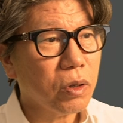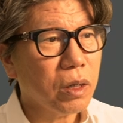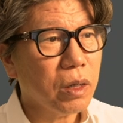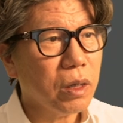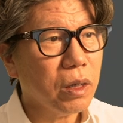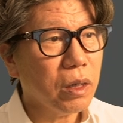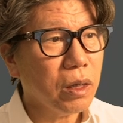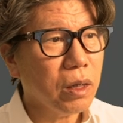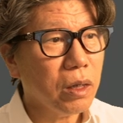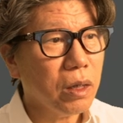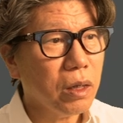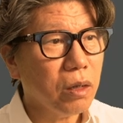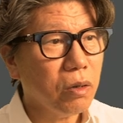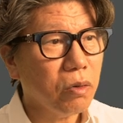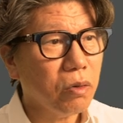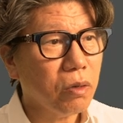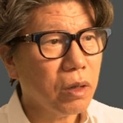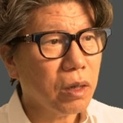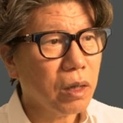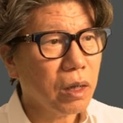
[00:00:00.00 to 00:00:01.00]
when the
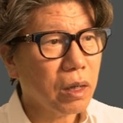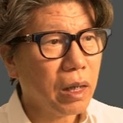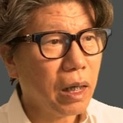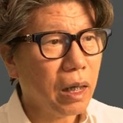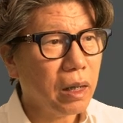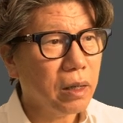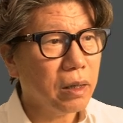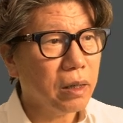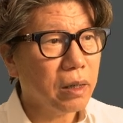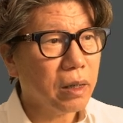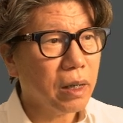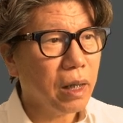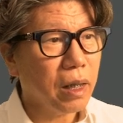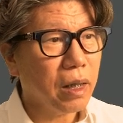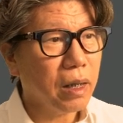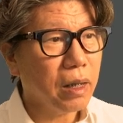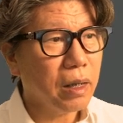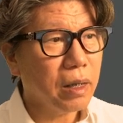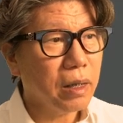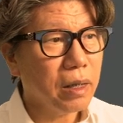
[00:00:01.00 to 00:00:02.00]
buccal guide is reduced by the
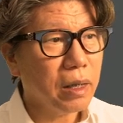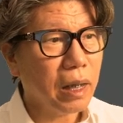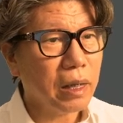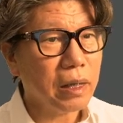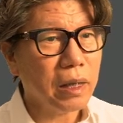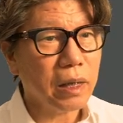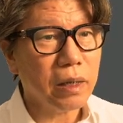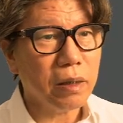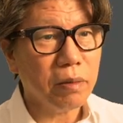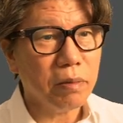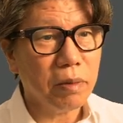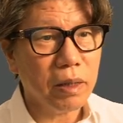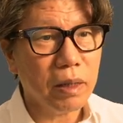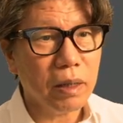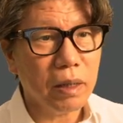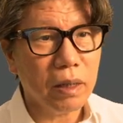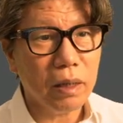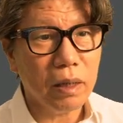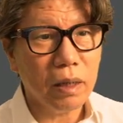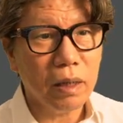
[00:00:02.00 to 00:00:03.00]
premolars,
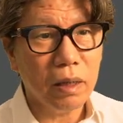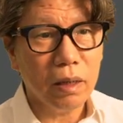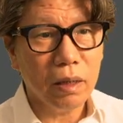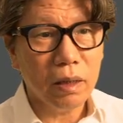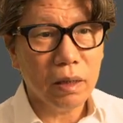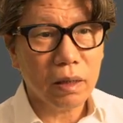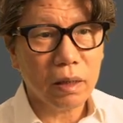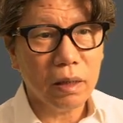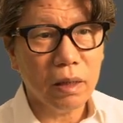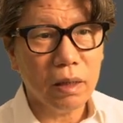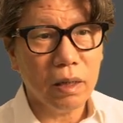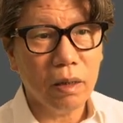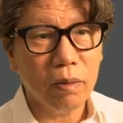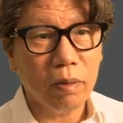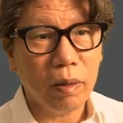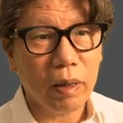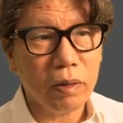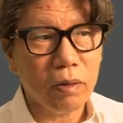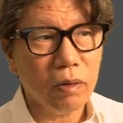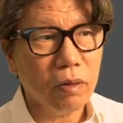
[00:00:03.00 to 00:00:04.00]
contact is
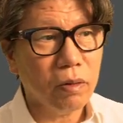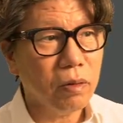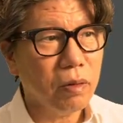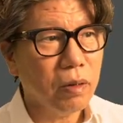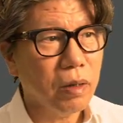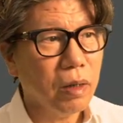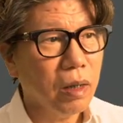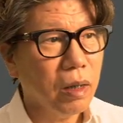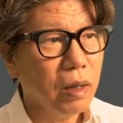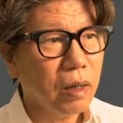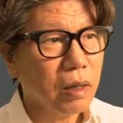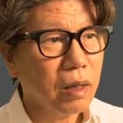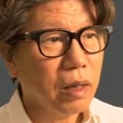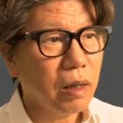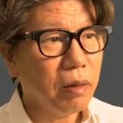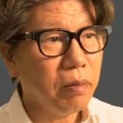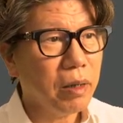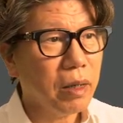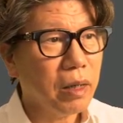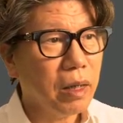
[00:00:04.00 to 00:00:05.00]
achieved.
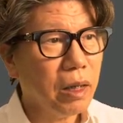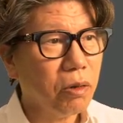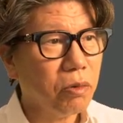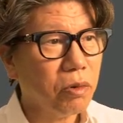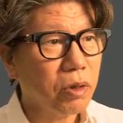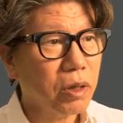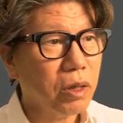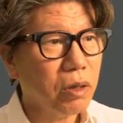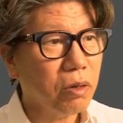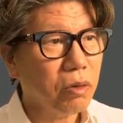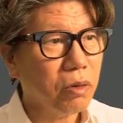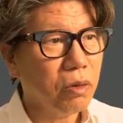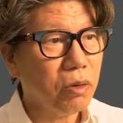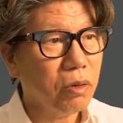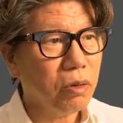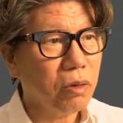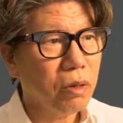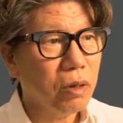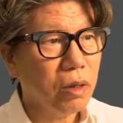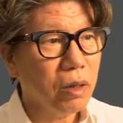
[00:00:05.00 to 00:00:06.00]
Next, as tooth
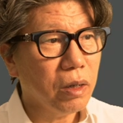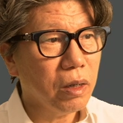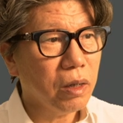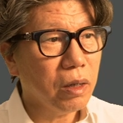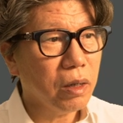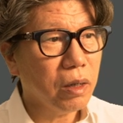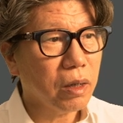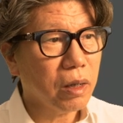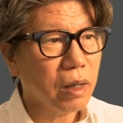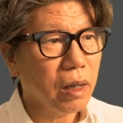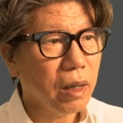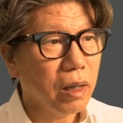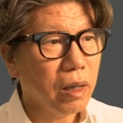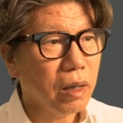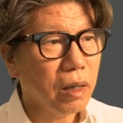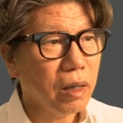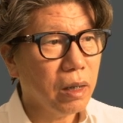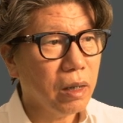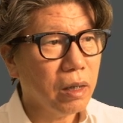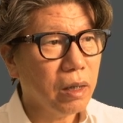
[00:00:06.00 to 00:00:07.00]
wear occurs even on the
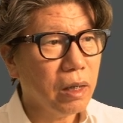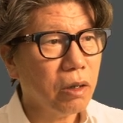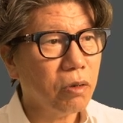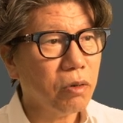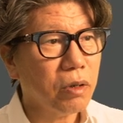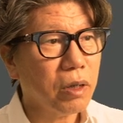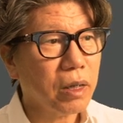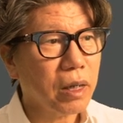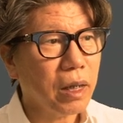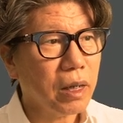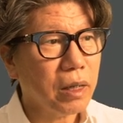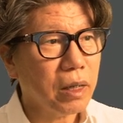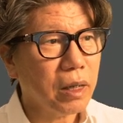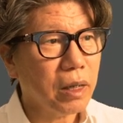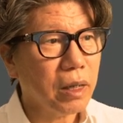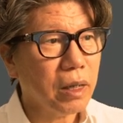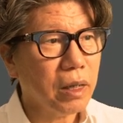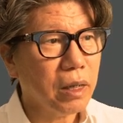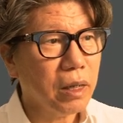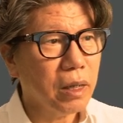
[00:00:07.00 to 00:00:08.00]
molars,
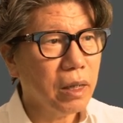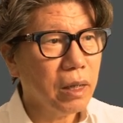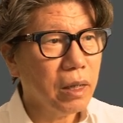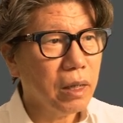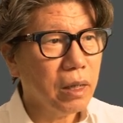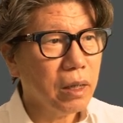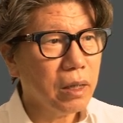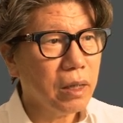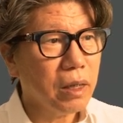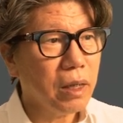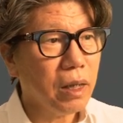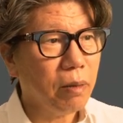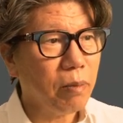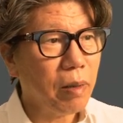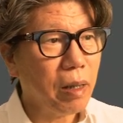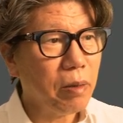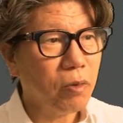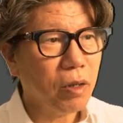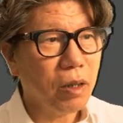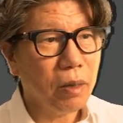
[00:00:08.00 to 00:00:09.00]
further lowering the buccal
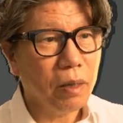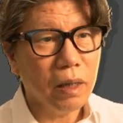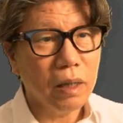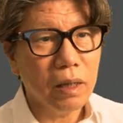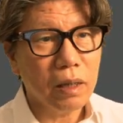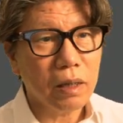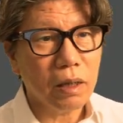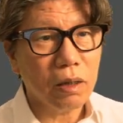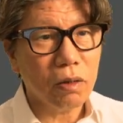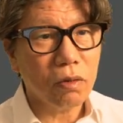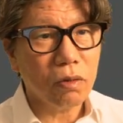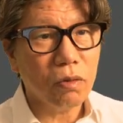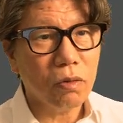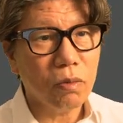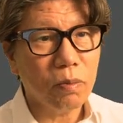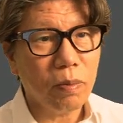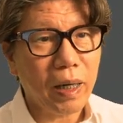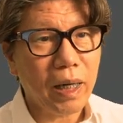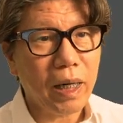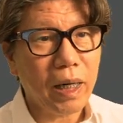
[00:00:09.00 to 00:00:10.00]
guide, eventually
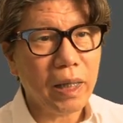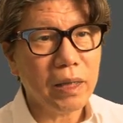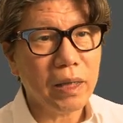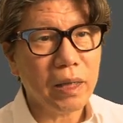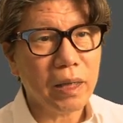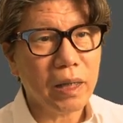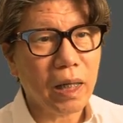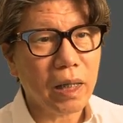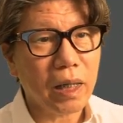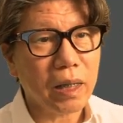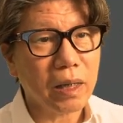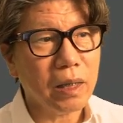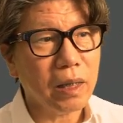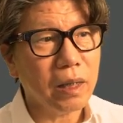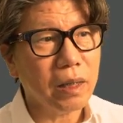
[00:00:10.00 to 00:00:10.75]
balancing contacts are